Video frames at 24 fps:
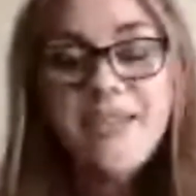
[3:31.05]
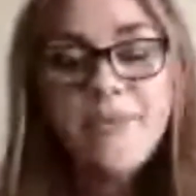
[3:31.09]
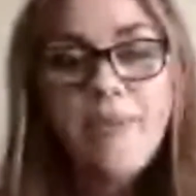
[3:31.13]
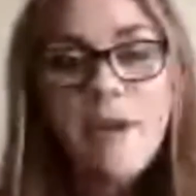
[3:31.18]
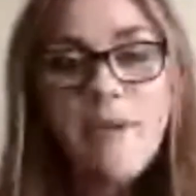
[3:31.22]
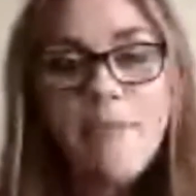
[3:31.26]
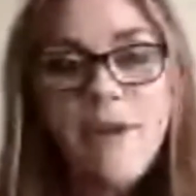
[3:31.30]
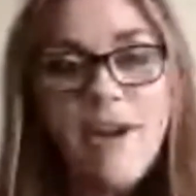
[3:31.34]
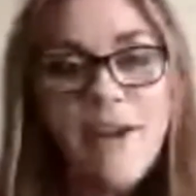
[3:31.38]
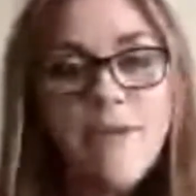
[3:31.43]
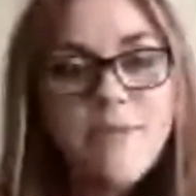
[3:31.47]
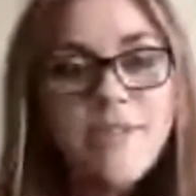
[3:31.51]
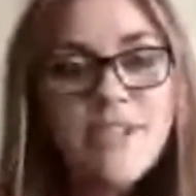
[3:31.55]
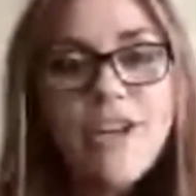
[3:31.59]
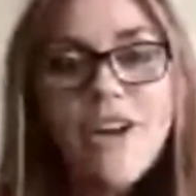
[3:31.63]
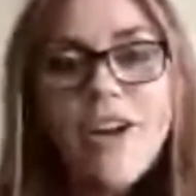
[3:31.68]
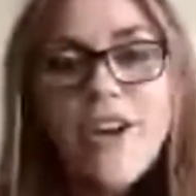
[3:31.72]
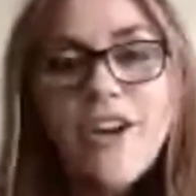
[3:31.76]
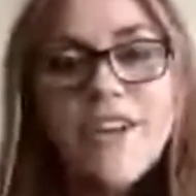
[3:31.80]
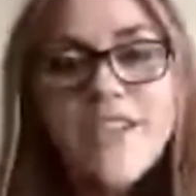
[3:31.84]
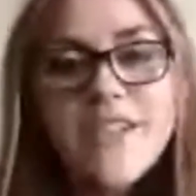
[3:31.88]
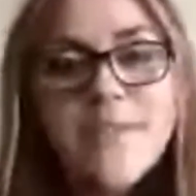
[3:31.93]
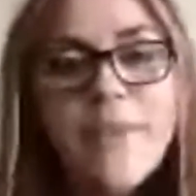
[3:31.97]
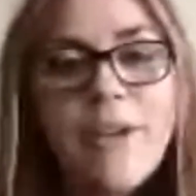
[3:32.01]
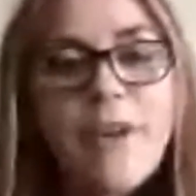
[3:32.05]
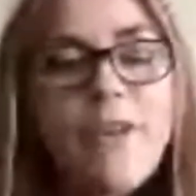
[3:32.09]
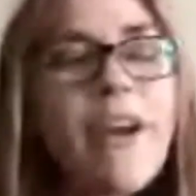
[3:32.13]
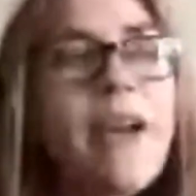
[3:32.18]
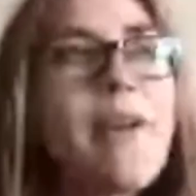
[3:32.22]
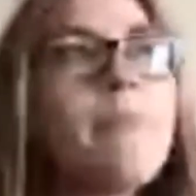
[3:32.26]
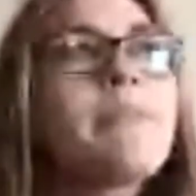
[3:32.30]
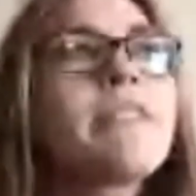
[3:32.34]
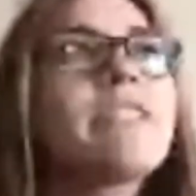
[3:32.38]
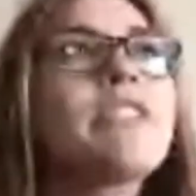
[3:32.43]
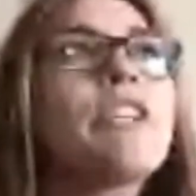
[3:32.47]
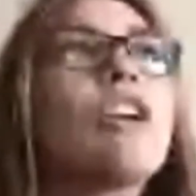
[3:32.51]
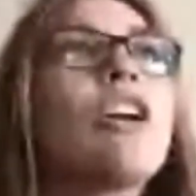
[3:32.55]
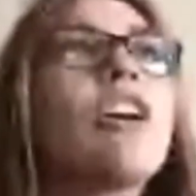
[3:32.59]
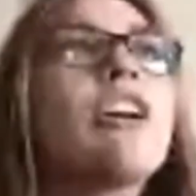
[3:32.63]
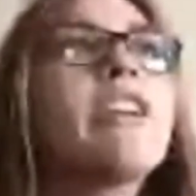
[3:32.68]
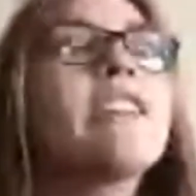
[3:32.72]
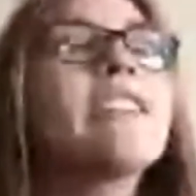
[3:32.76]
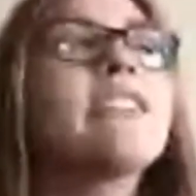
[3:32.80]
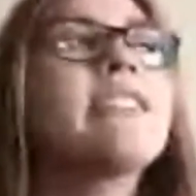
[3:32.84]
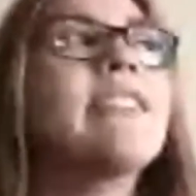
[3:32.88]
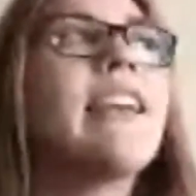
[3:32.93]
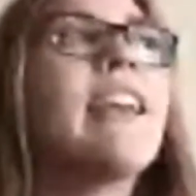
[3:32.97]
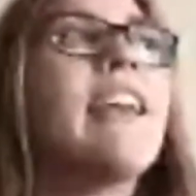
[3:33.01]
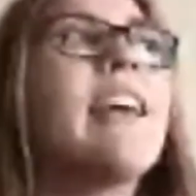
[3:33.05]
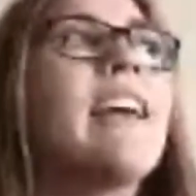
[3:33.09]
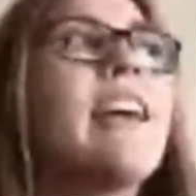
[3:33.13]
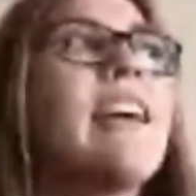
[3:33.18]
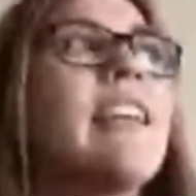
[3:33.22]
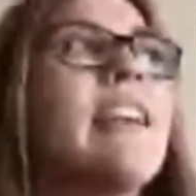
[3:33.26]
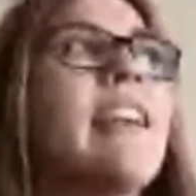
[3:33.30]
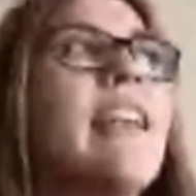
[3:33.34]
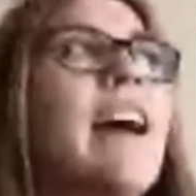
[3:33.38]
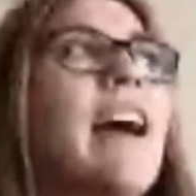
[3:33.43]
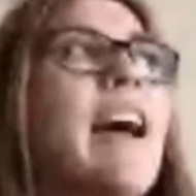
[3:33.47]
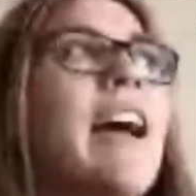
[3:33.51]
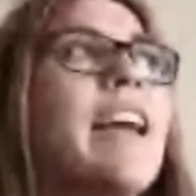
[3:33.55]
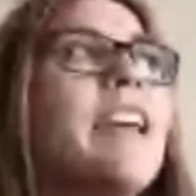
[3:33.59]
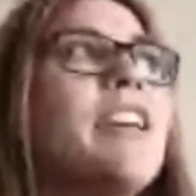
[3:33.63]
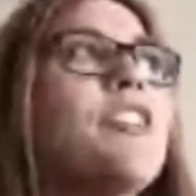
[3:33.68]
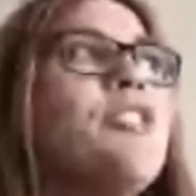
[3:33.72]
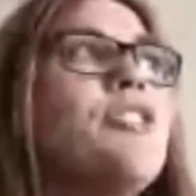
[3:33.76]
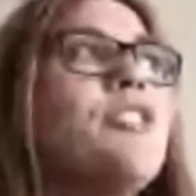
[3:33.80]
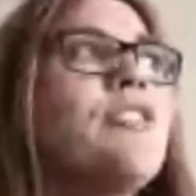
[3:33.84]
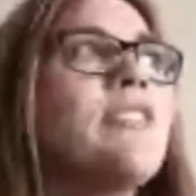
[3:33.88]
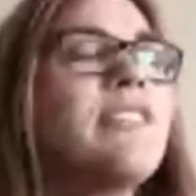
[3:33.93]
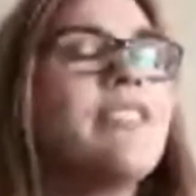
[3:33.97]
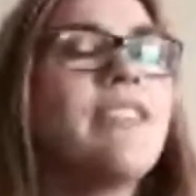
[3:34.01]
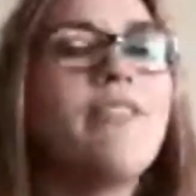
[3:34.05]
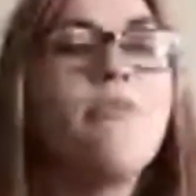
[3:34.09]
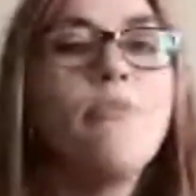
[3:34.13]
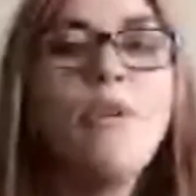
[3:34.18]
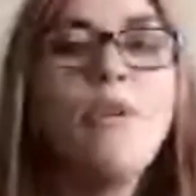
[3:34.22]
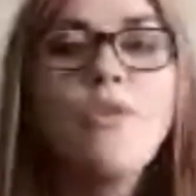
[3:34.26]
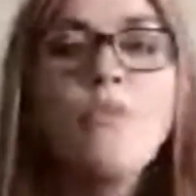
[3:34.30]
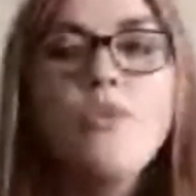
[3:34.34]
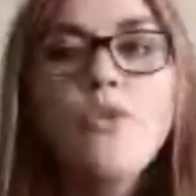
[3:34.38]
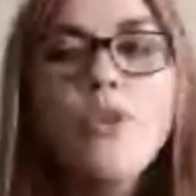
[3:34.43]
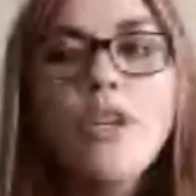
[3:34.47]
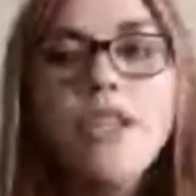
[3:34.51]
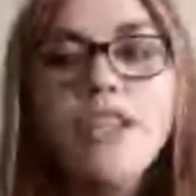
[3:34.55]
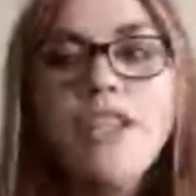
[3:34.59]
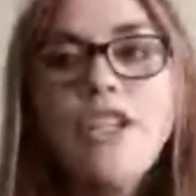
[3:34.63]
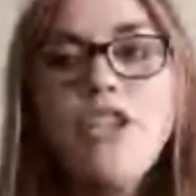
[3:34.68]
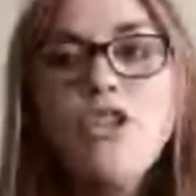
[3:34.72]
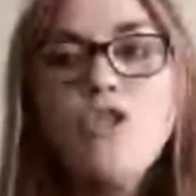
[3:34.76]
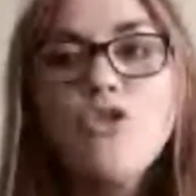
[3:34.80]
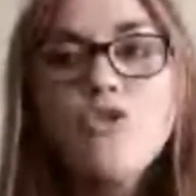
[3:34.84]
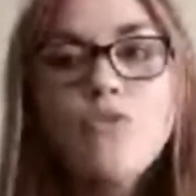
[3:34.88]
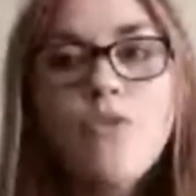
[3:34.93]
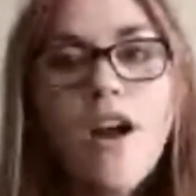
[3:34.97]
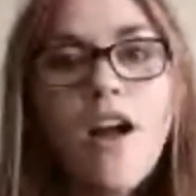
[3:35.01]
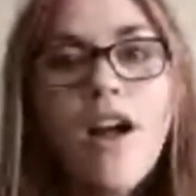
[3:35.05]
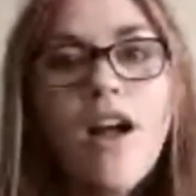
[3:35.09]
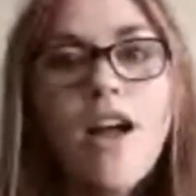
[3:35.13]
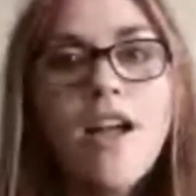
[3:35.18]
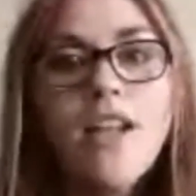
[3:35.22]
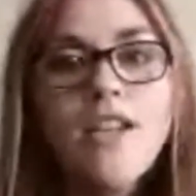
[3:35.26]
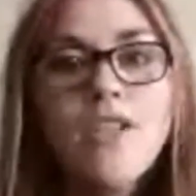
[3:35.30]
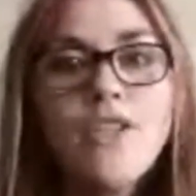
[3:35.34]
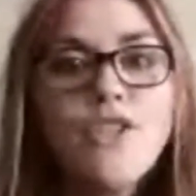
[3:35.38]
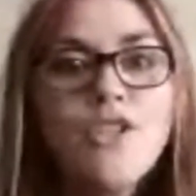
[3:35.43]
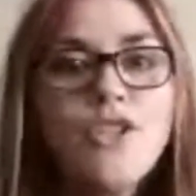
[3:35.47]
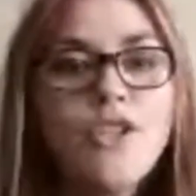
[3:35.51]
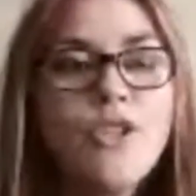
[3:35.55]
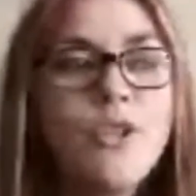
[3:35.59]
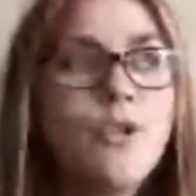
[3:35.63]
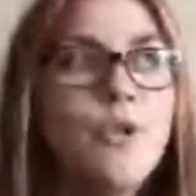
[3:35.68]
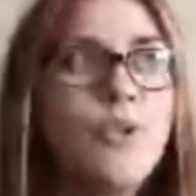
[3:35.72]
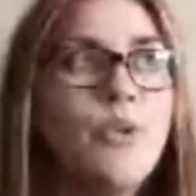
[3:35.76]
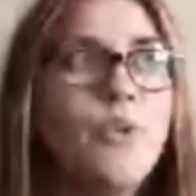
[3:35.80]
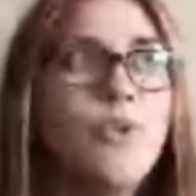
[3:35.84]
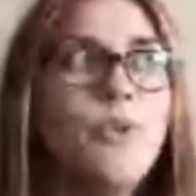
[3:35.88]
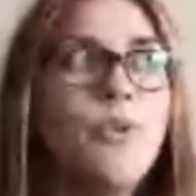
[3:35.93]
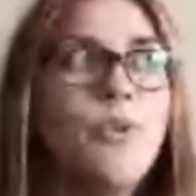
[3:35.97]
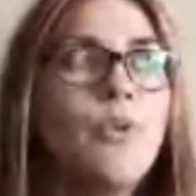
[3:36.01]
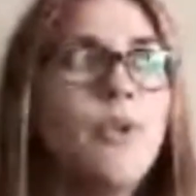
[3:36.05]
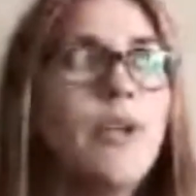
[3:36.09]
My mom's an artist, my grandpa's an artist, and I just have been really drawn to